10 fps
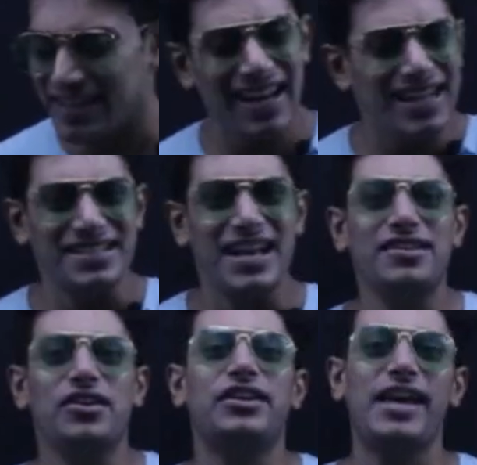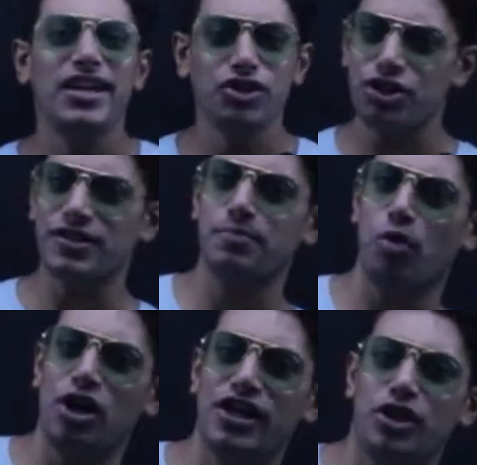can I say the gaseous
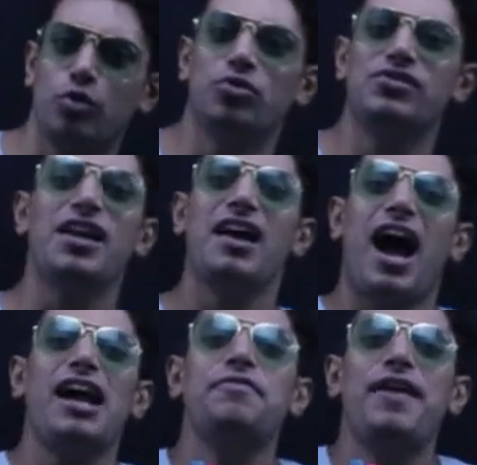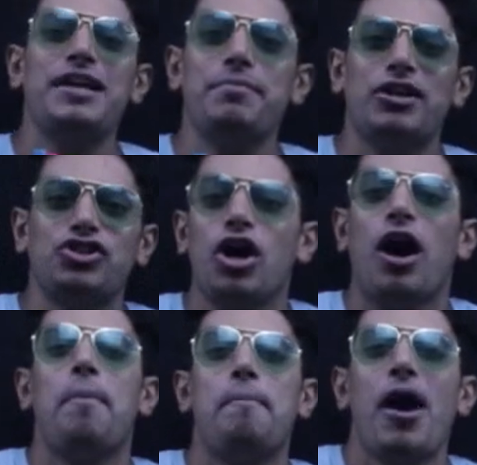molecules are very much
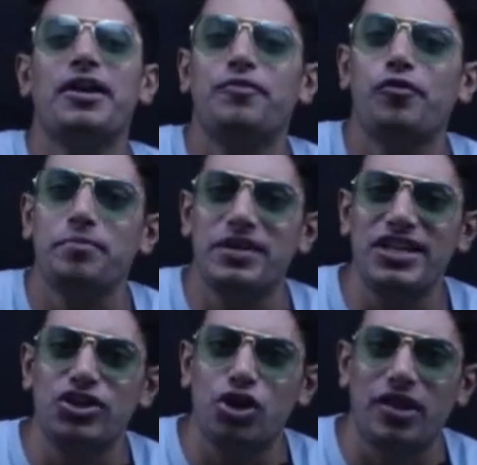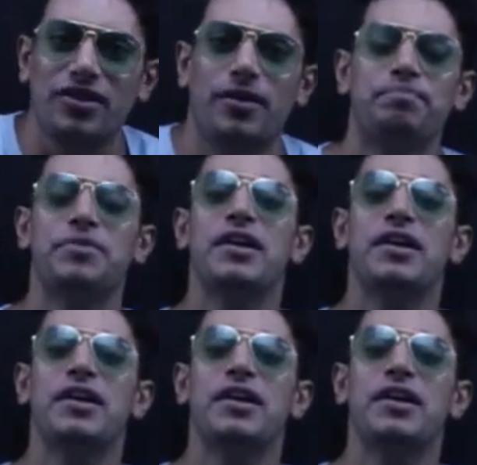apart from each other.